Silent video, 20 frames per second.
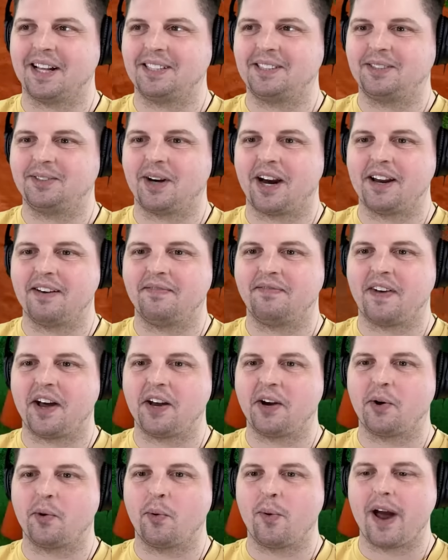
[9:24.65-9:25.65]
let's try and
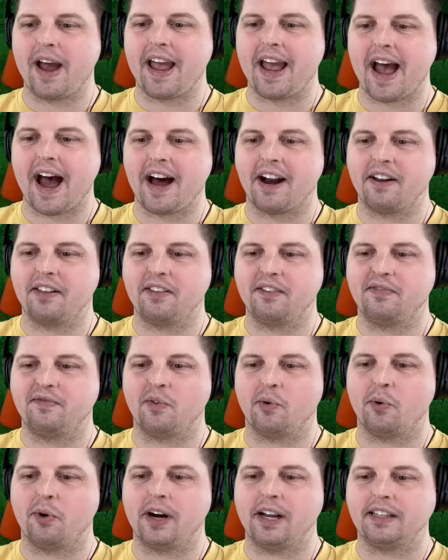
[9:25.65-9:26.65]
find our way out of the
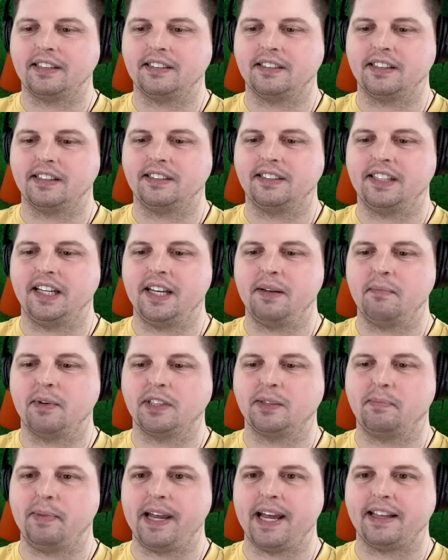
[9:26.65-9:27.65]
forest. The city
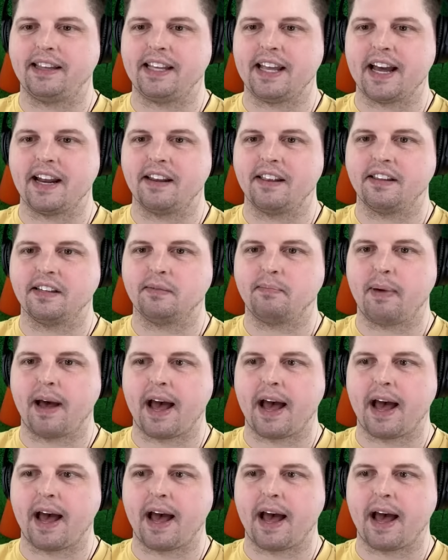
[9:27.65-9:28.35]
must be at the end of this